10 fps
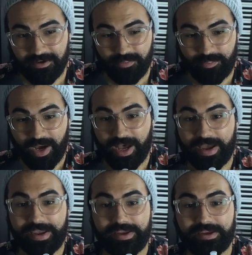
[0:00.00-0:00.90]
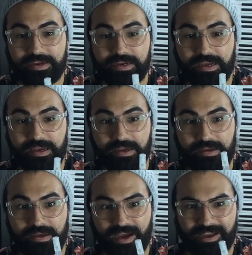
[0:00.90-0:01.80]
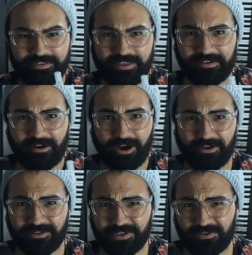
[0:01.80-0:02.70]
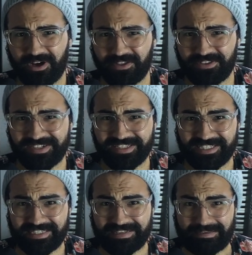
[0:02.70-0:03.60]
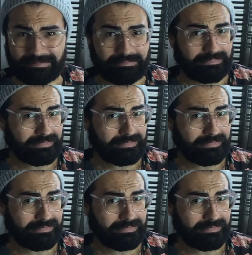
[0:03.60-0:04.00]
by, I think also Authenticity